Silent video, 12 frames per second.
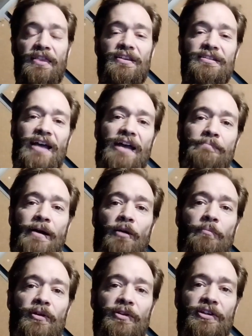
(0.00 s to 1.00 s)
The 10 mile
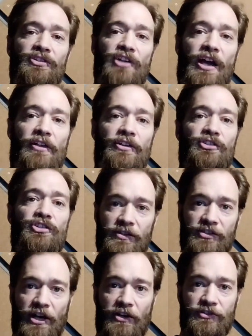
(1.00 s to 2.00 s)
building challenge
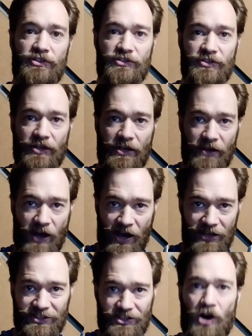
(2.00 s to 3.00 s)
challenges
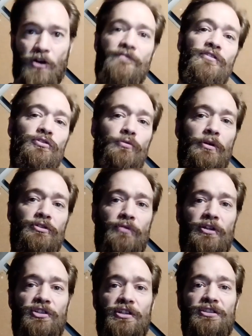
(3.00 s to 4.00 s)
is an artificial
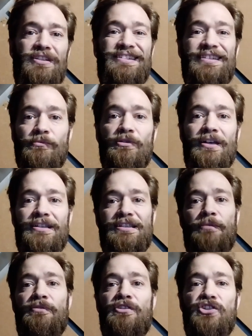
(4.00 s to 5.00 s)
restriction to simulate
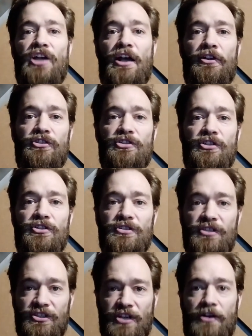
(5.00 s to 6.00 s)
some of the challenges
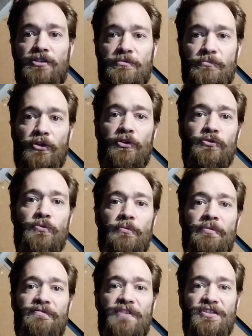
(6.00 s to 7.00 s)
designers and builders will
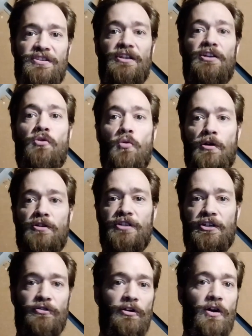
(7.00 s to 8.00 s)
be facing in a quarter
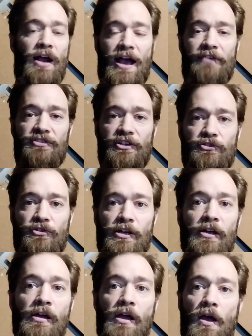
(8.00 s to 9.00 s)
century or a half
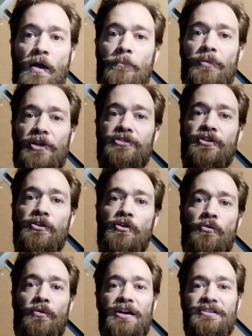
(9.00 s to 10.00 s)
century. Plus,
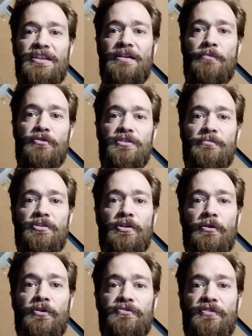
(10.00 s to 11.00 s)
when I said that most of the
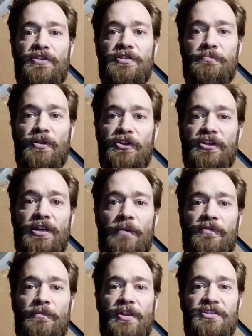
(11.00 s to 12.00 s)
materials for this building
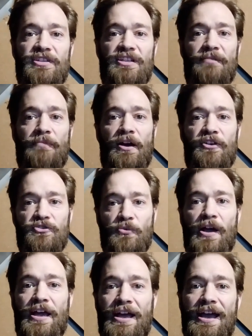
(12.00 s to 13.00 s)
come from less than 10 miles
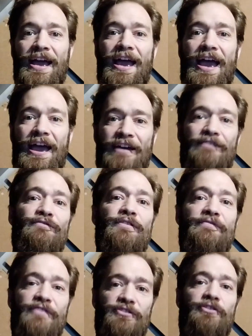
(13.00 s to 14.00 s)
away,
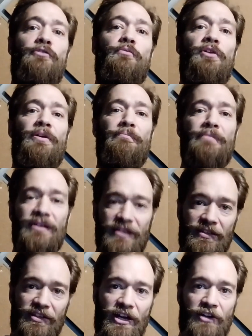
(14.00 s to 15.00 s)
every visitor will
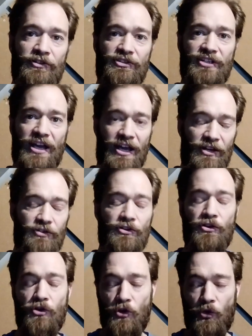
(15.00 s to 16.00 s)
immediately understand
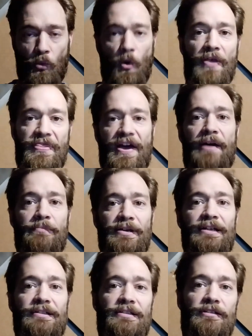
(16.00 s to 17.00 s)
what that
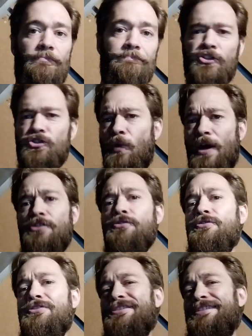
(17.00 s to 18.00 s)
means. So, why
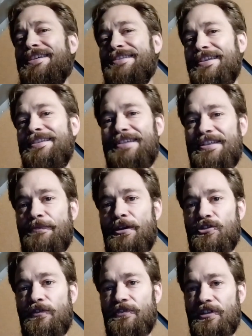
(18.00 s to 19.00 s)
use distance as a
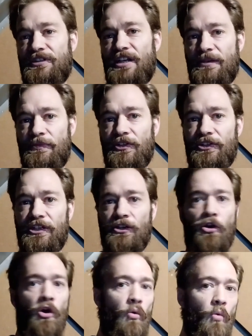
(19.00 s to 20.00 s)
measure of
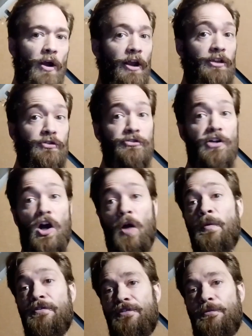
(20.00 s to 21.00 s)
sustainability? Why not use
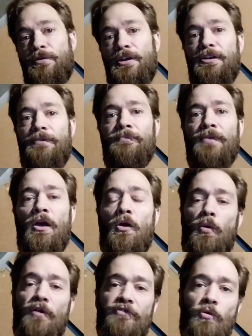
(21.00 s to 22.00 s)
carbon footprint?
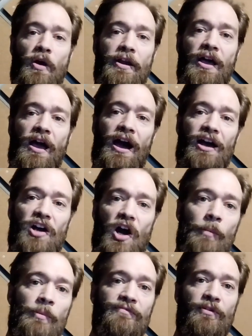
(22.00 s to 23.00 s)
Well, for one, a
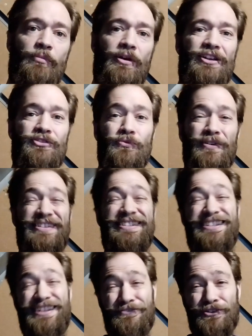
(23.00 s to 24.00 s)
carbon footprint is really
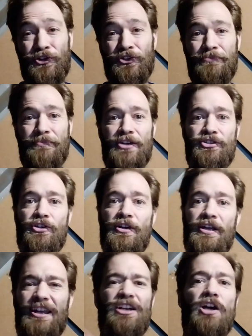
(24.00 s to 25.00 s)
difficult to measure
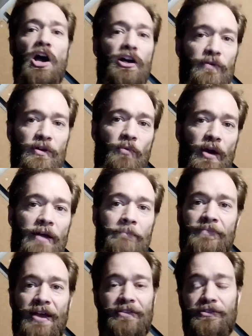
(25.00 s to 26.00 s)
in a concrete way,
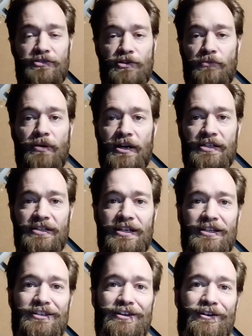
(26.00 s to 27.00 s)
and there's no pun
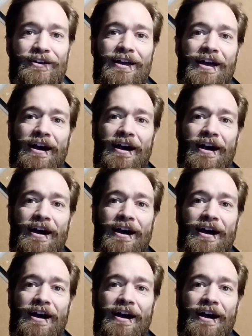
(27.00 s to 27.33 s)
intended there.